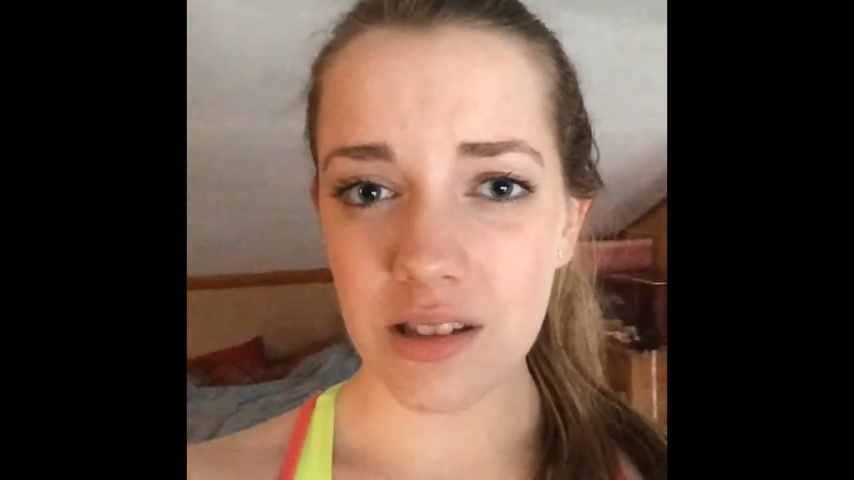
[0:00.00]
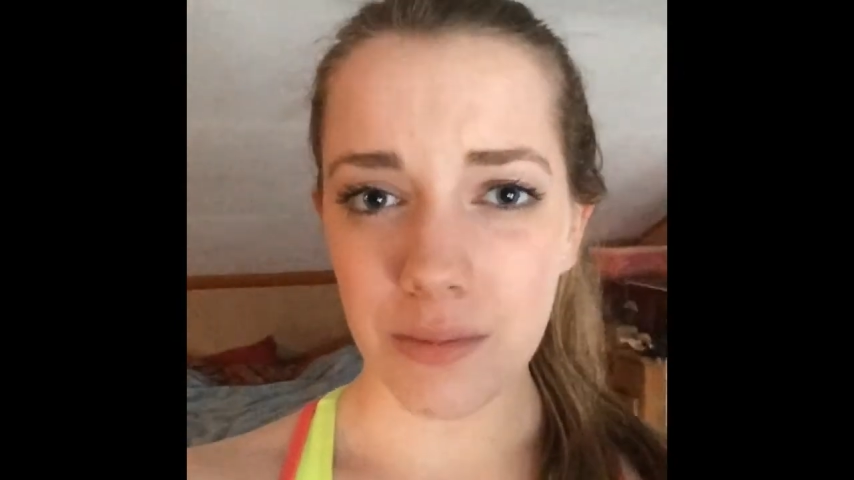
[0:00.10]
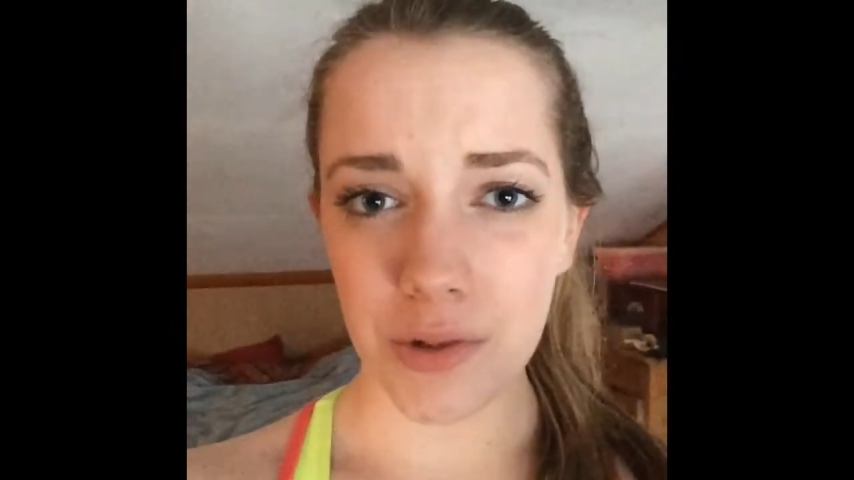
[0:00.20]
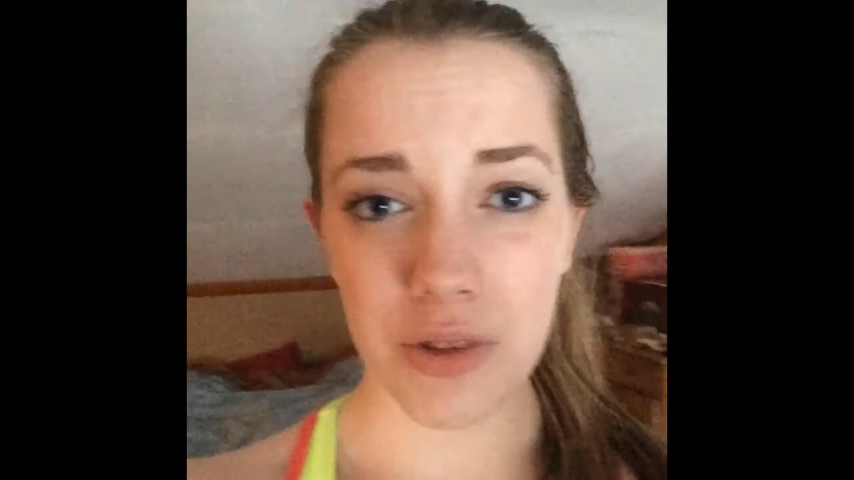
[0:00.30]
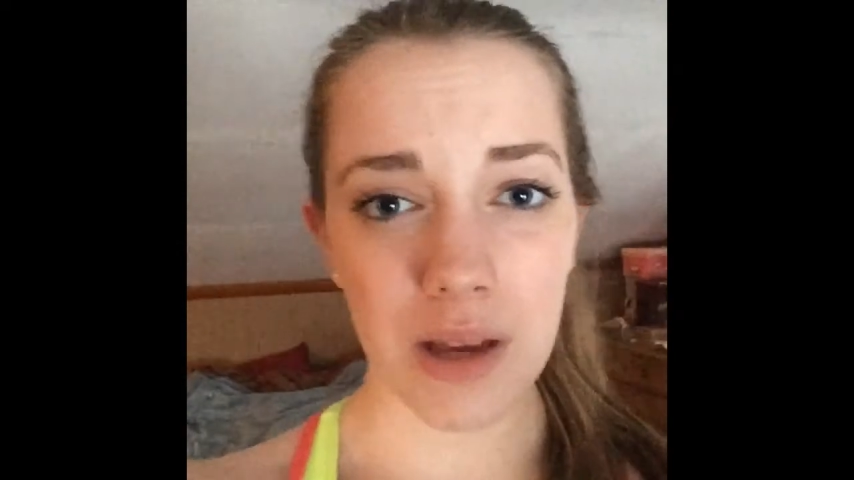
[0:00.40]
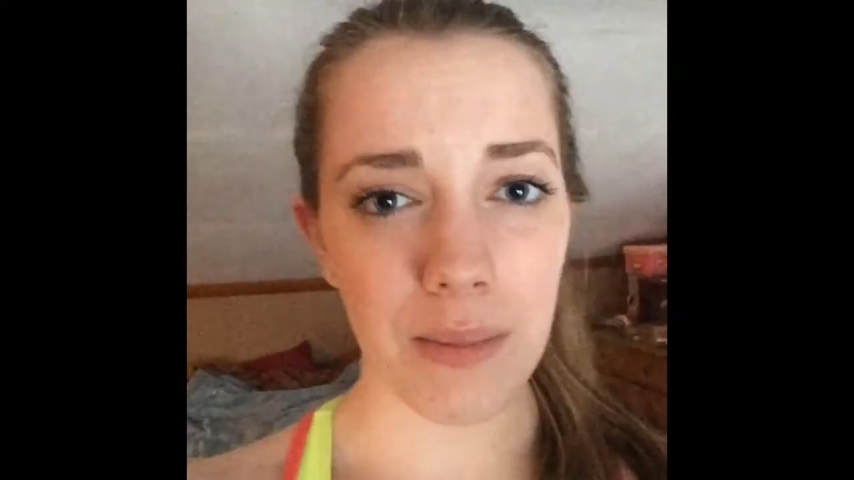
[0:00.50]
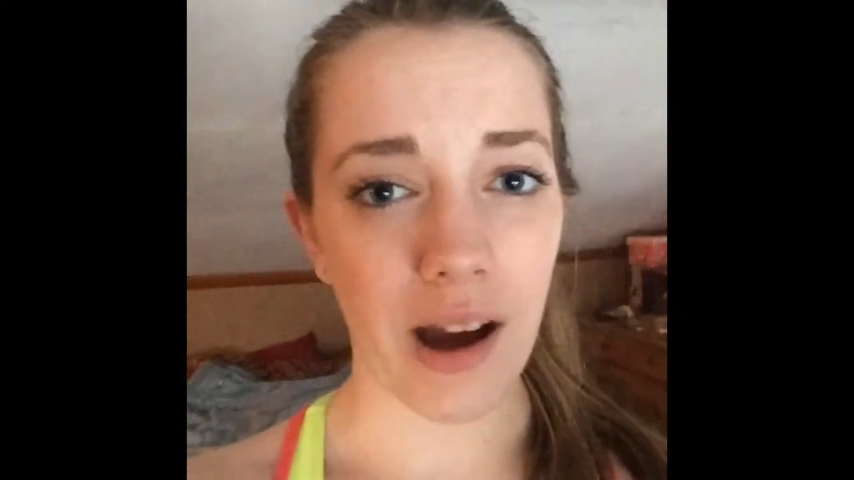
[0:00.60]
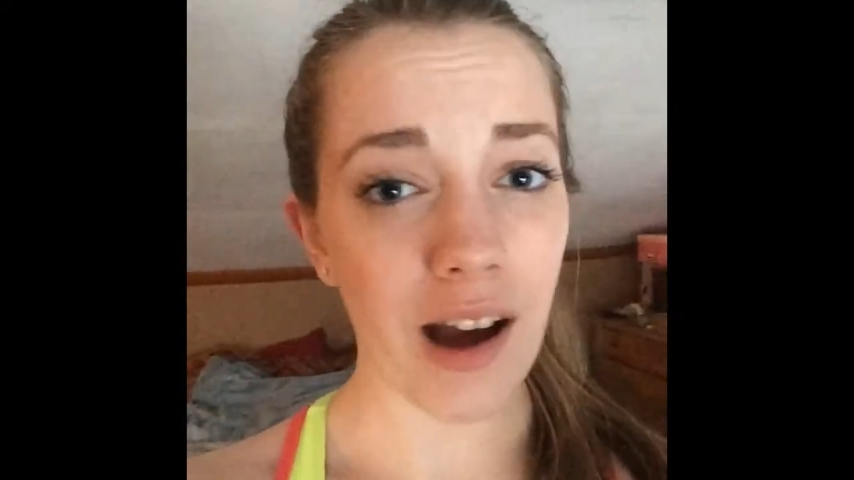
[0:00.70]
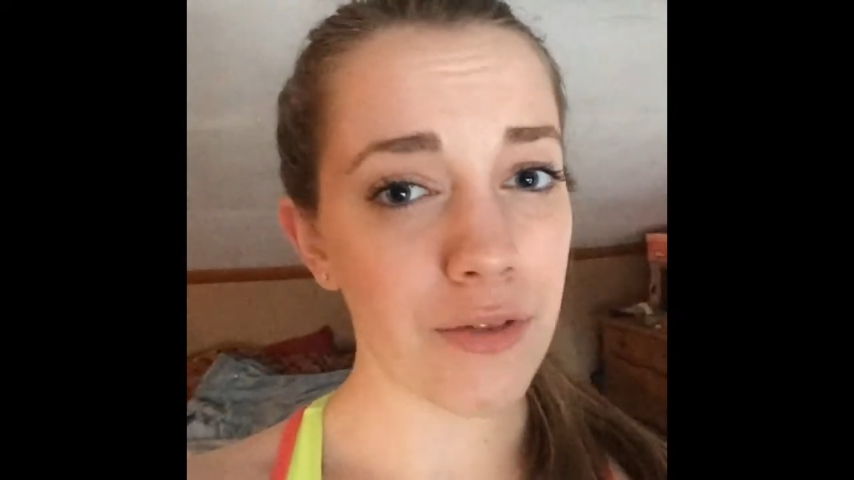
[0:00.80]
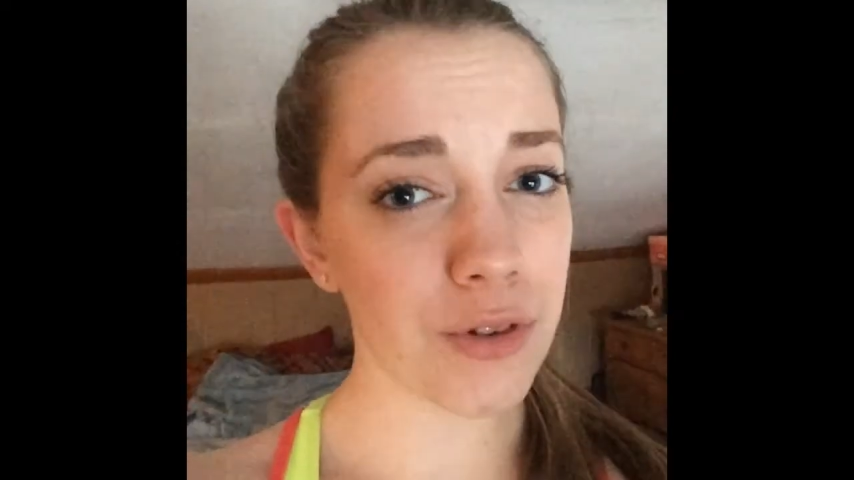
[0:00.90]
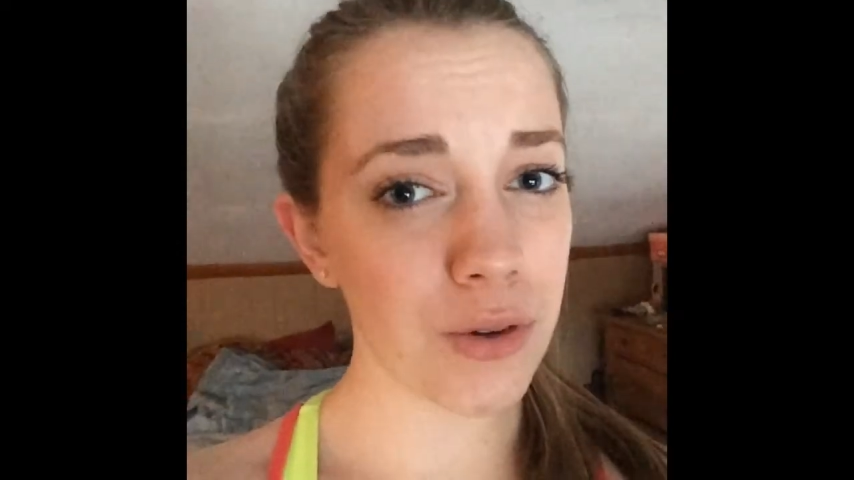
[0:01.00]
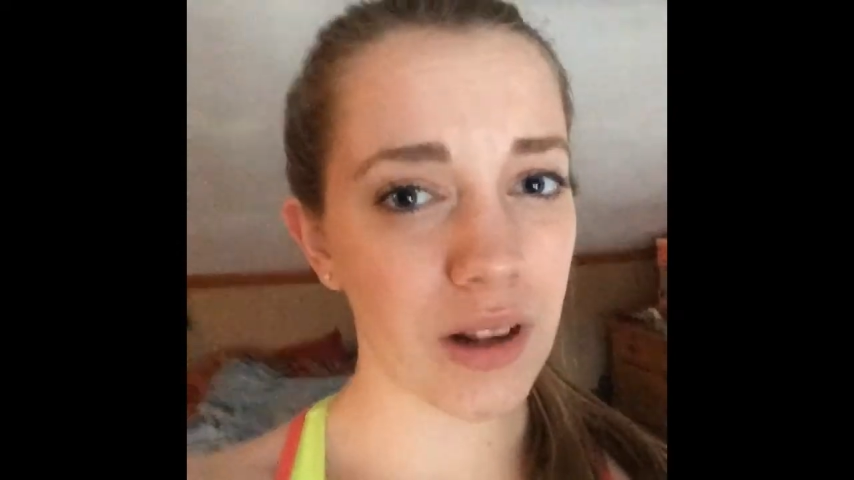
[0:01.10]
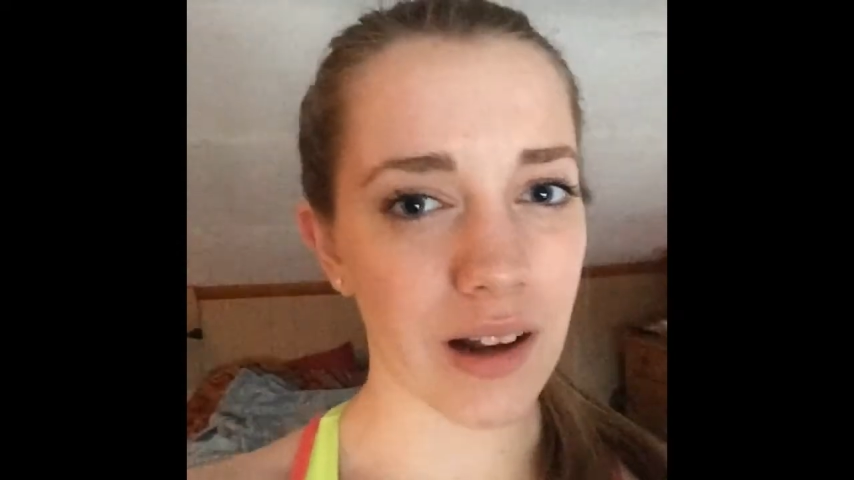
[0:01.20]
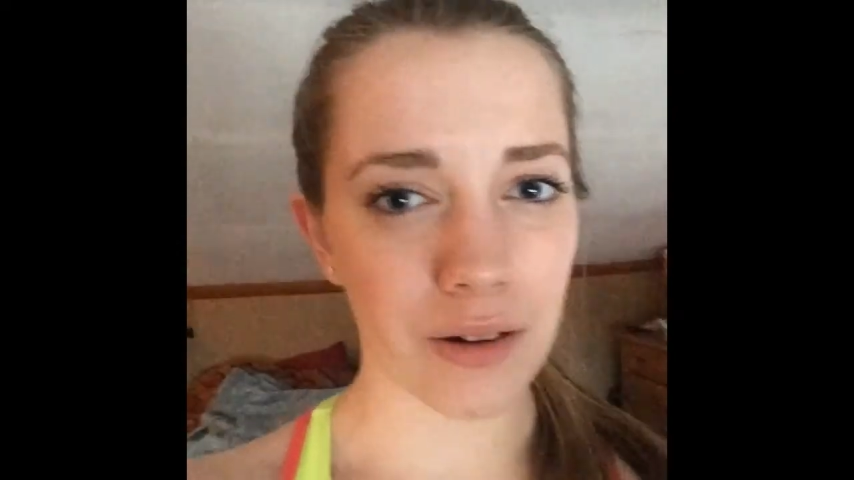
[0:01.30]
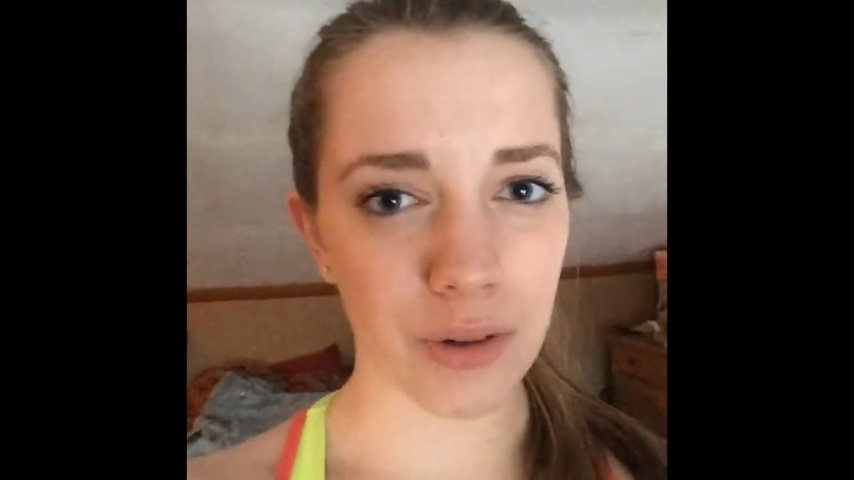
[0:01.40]
I'm using my iPhone
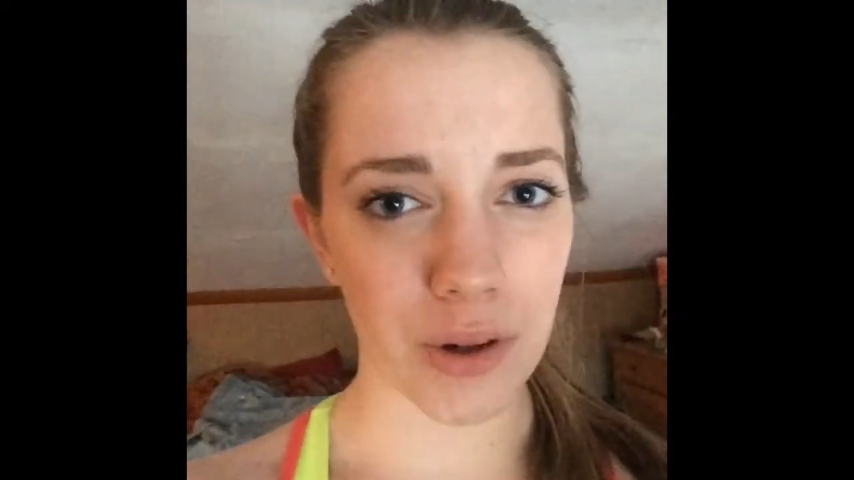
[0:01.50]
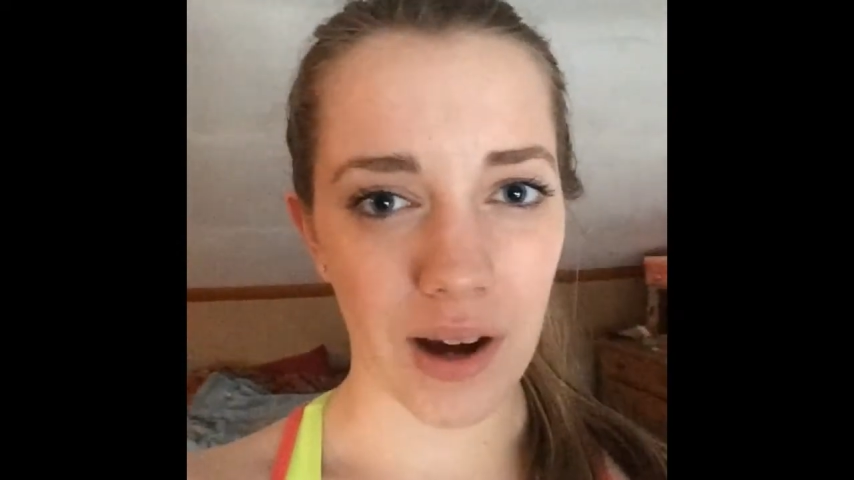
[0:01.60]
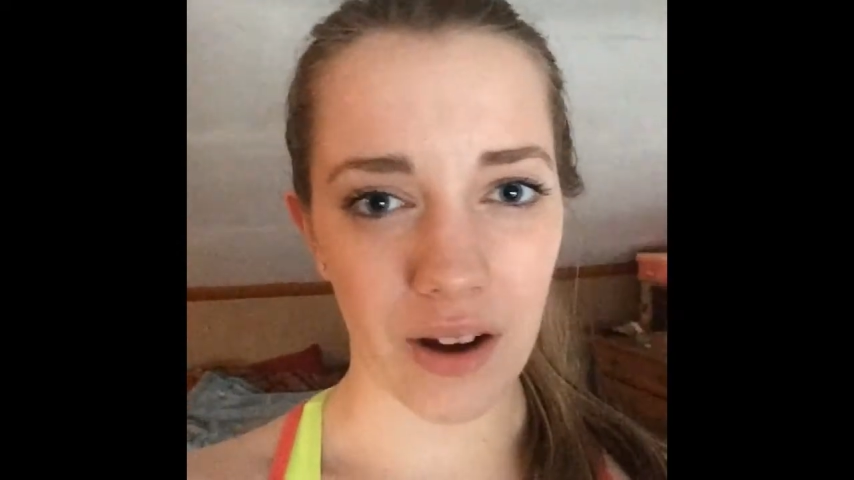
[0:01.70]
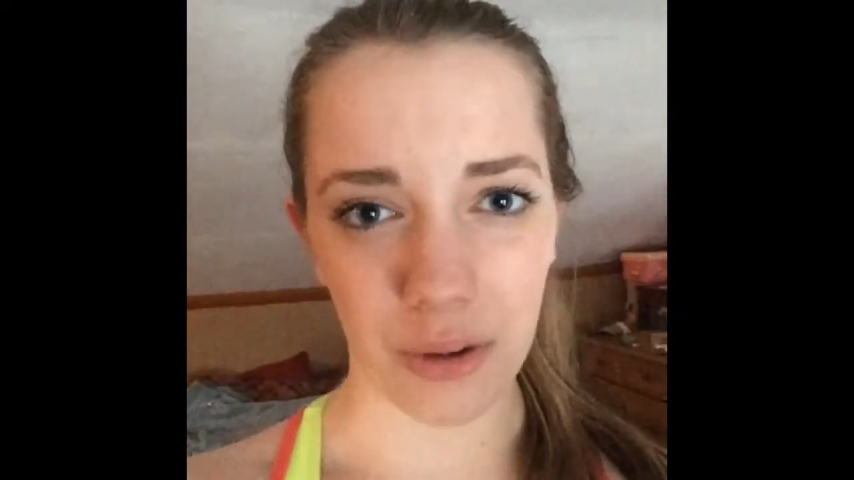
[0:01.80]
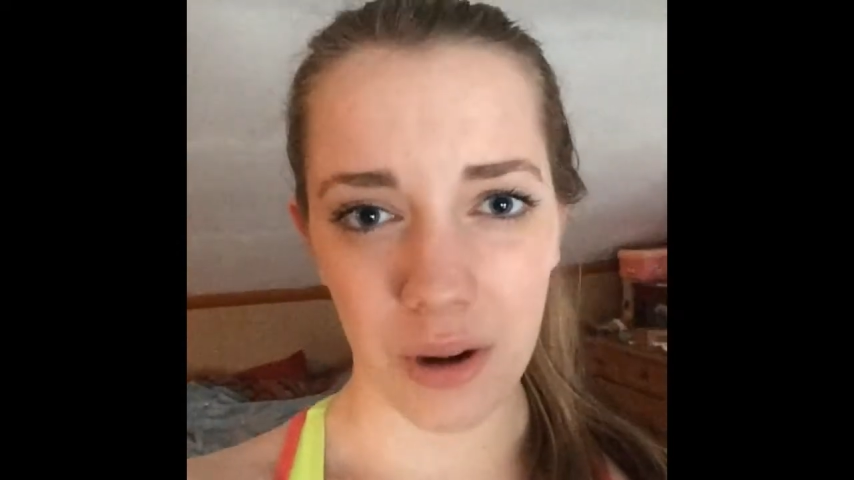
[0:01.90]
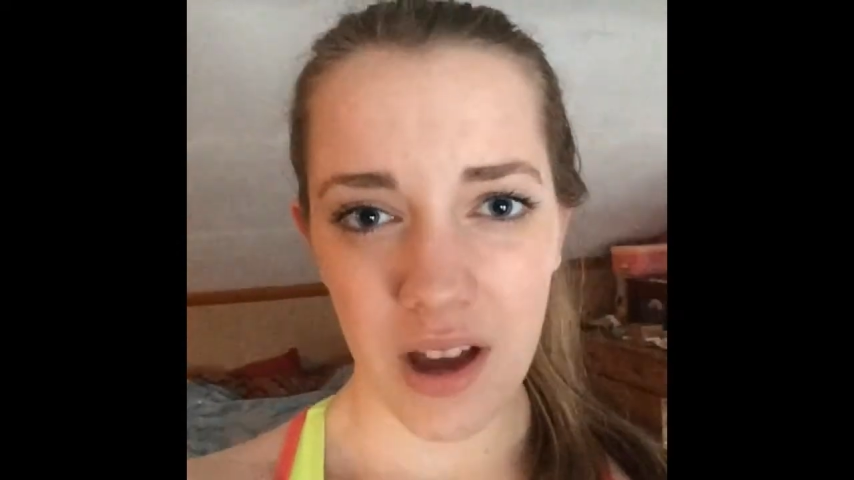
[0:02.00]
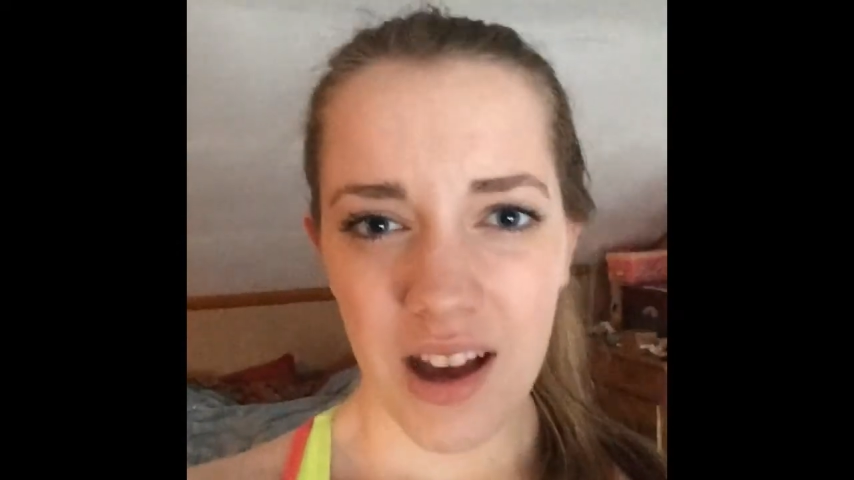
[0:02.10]
and I don't know how